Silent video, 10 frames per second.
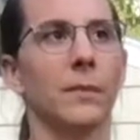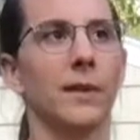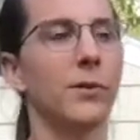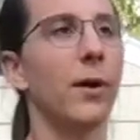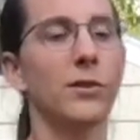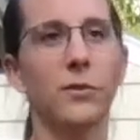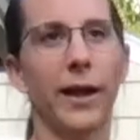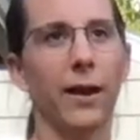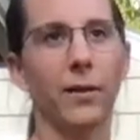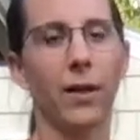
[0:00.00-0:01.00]
So I'll do
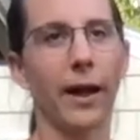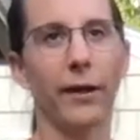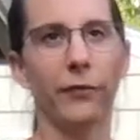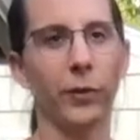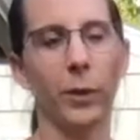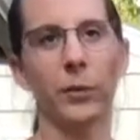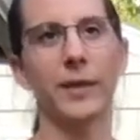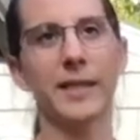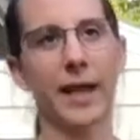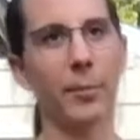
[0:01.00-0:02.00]
that a lot. I'll frequently
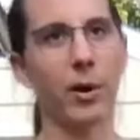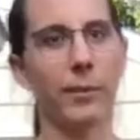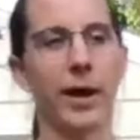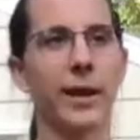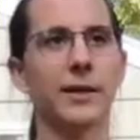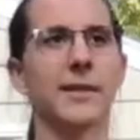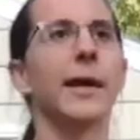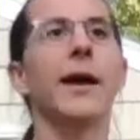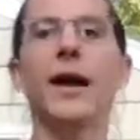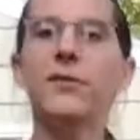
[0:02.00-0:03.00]
snap harmonics.
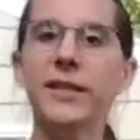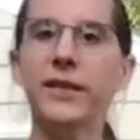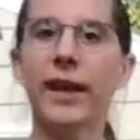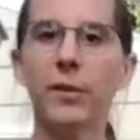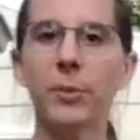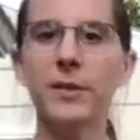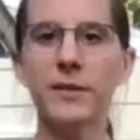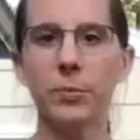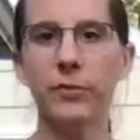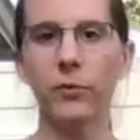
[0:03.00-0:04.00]
I've seen that in
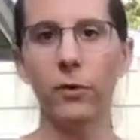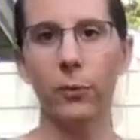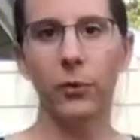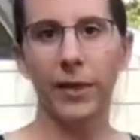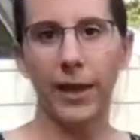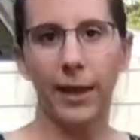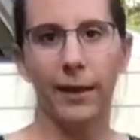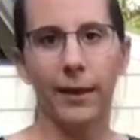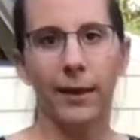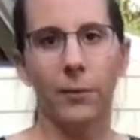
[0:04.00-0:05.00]
pieces before where they
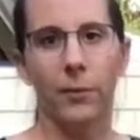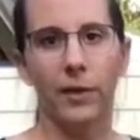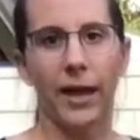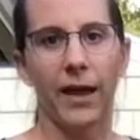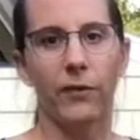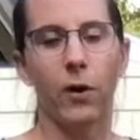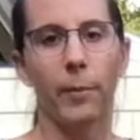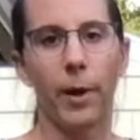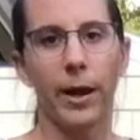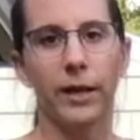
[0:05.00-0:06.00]
have a
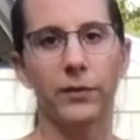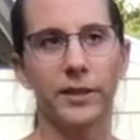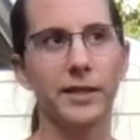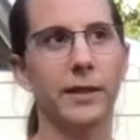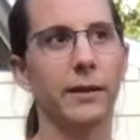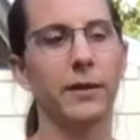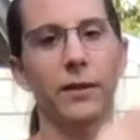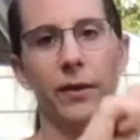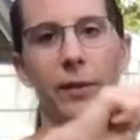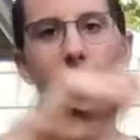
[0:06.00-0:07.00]
harmonic listed and
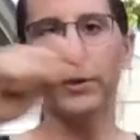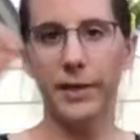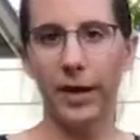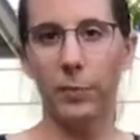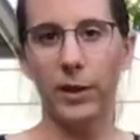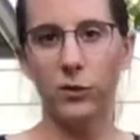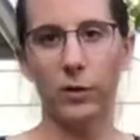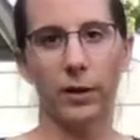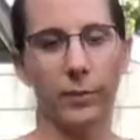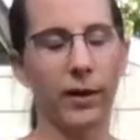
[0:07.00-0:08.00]
then like Bartok Pits
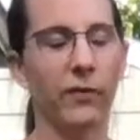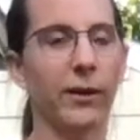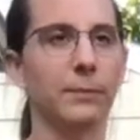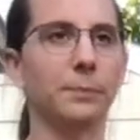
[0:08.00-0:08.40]
written above it.